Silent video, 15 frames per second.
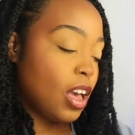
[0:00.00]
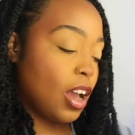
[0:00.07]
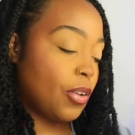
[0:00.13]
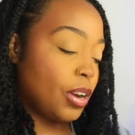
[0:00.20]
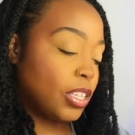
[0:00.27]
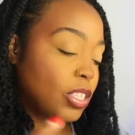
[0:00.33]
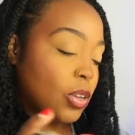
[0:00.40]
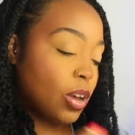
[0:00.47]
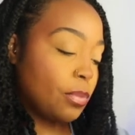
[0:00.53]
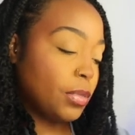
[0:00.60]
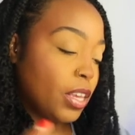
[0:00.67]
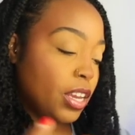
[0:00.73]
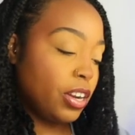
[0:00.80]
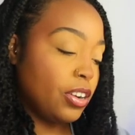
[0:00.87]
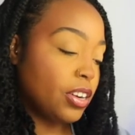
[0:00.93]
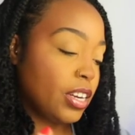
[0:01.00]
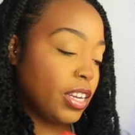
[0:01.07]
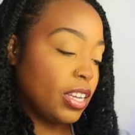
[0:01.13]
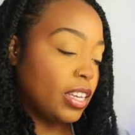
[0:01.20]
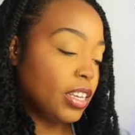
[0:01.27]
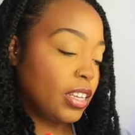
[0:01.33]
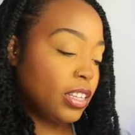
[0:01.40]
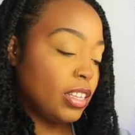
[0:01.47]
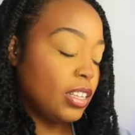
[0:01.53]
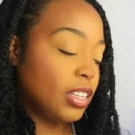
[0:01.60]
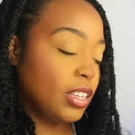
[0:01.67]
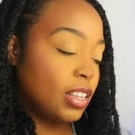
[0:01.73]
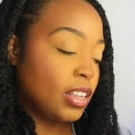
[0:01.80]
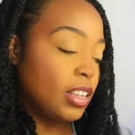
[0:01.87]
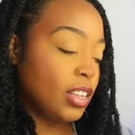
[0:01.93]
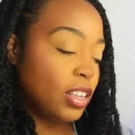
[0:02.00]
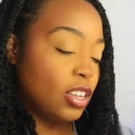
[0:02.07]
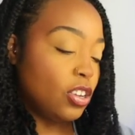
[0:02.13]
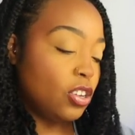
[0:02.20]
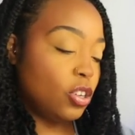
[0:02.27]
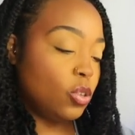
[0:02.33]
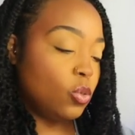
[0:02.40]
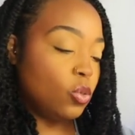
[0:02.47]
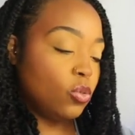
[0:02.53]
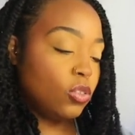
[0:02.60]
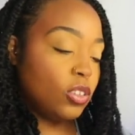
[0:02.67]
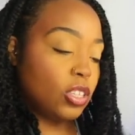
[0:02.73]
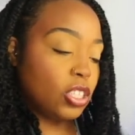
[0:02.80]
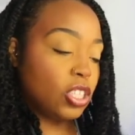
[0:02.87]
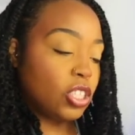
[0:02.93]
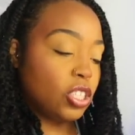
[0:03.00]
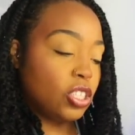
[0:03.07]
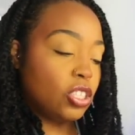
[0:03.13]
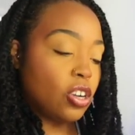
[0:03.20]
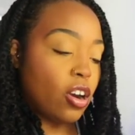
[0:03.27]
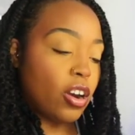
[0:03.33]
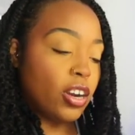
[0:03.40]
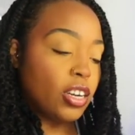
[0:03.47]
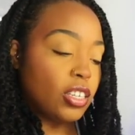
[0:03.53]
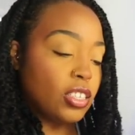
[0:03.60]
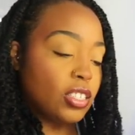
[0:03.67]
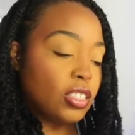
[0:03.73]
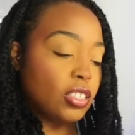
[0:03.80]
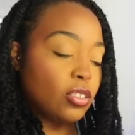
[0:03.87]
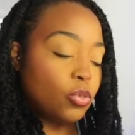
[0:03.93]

All right, so I'm hearing new start.